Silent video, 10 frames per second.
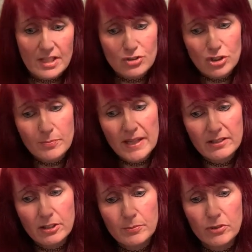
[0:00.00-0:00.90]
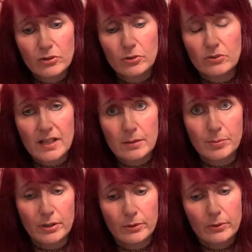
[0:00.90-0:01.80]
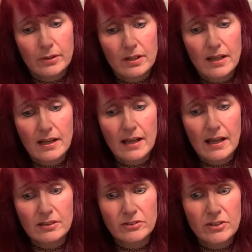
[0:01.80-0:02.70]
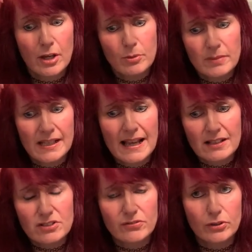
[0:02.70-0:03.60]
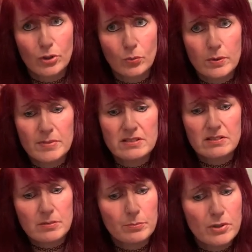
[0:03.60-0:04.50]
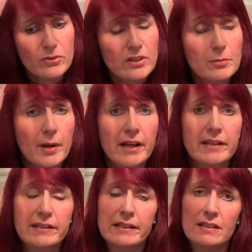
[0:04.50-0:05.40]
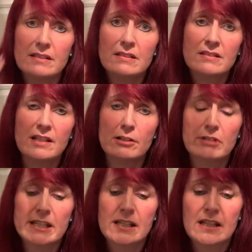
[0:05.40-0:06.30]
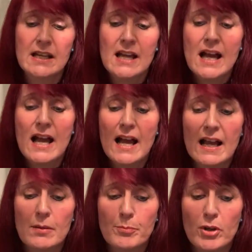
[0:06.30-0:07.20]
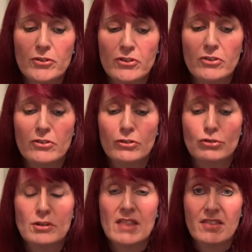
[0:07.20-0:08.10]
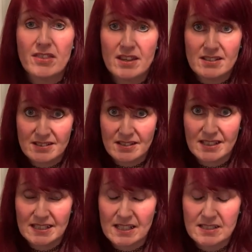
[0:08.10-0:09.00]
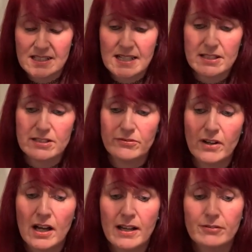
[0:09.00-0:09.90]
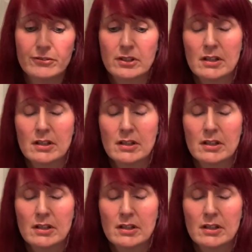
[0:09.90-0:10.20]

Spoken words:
She made her musical debut as the opening act for women's music pioneer Linda Tillery at Boston's Strand Theatre in 1985.